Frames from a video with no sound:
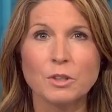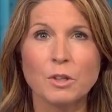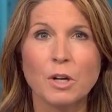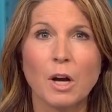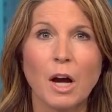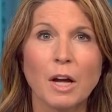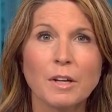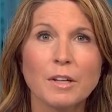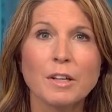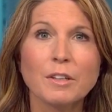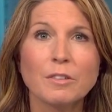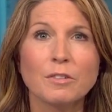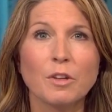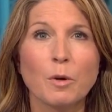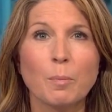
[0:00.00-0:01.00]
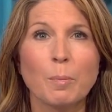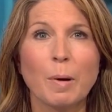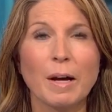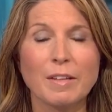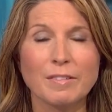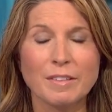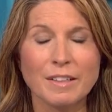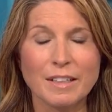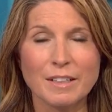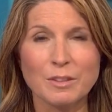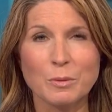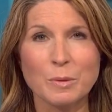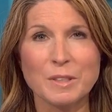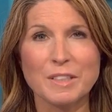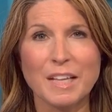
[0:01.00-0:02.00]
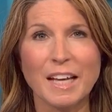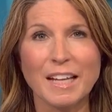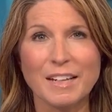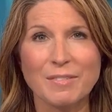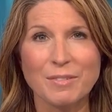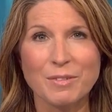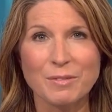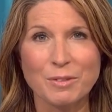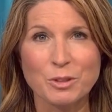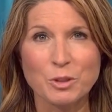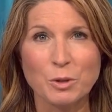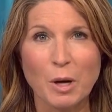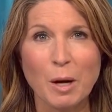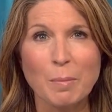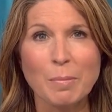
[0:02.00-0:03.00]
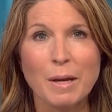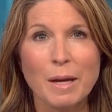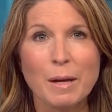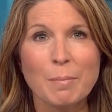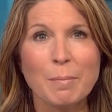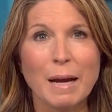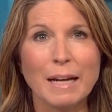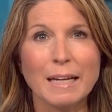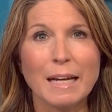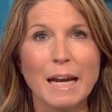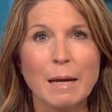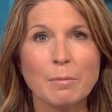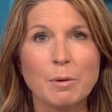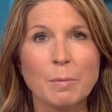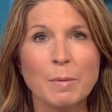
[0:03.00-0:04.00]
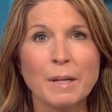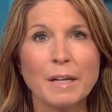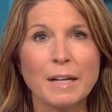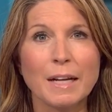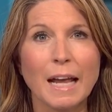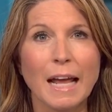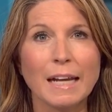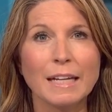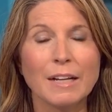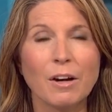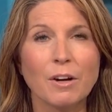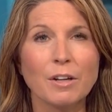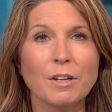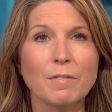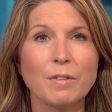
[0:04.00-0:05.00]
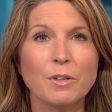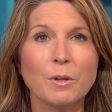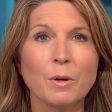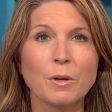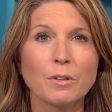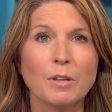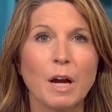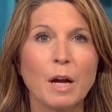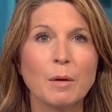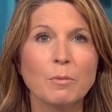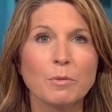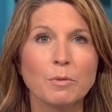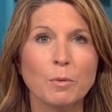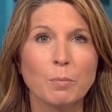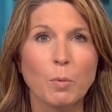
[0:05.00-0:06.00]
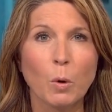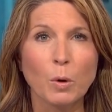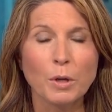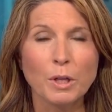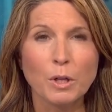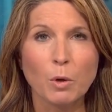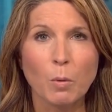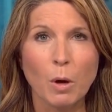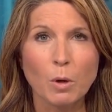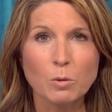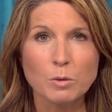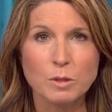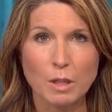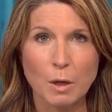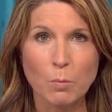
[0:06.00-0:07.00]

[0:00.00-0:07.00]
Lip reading: conduct so puzzling, as we said, even for Trump. Maggie Haberman and Annie Carney of the New York Times reported, quote, some